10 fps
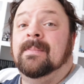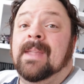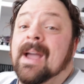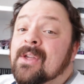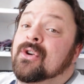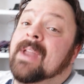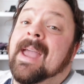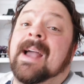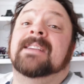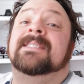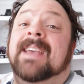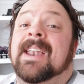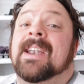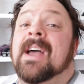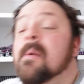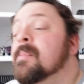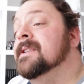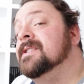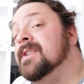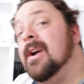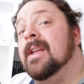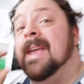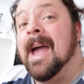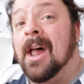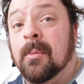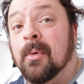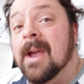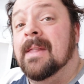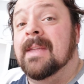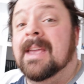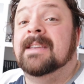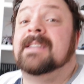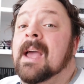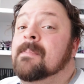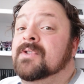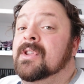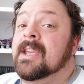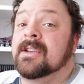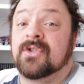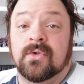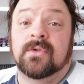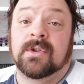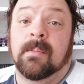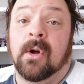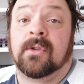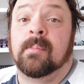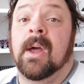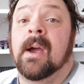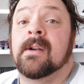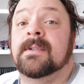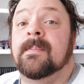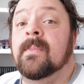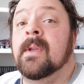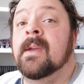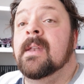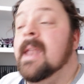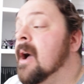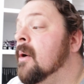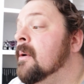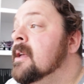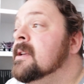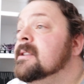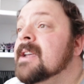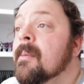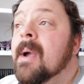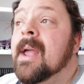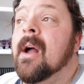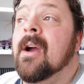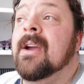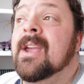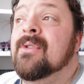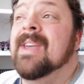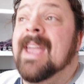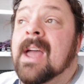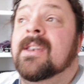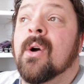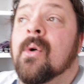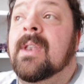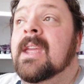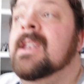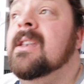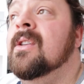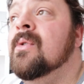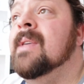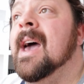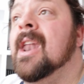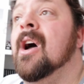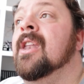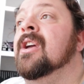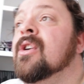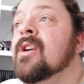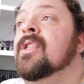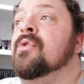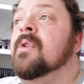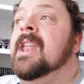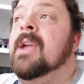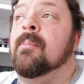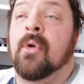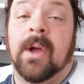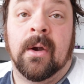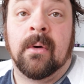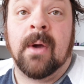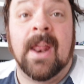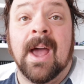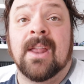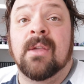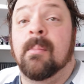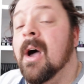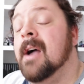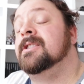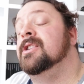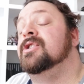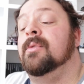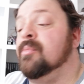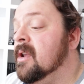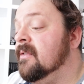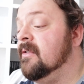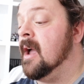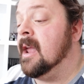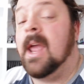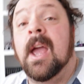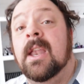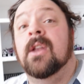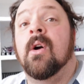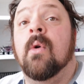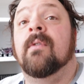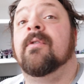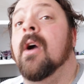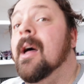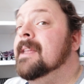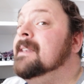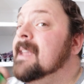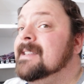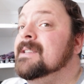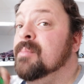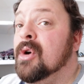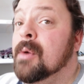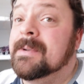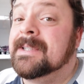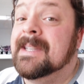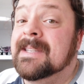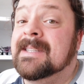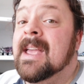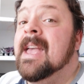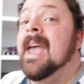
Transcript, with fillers: The other day I set it up and started calibrating the E-steps and the extrusion multipliers. Now some might argue that you don't need to do that on a good three D printer. Right out of the box it should print fine, and you know, for all intents and purposes,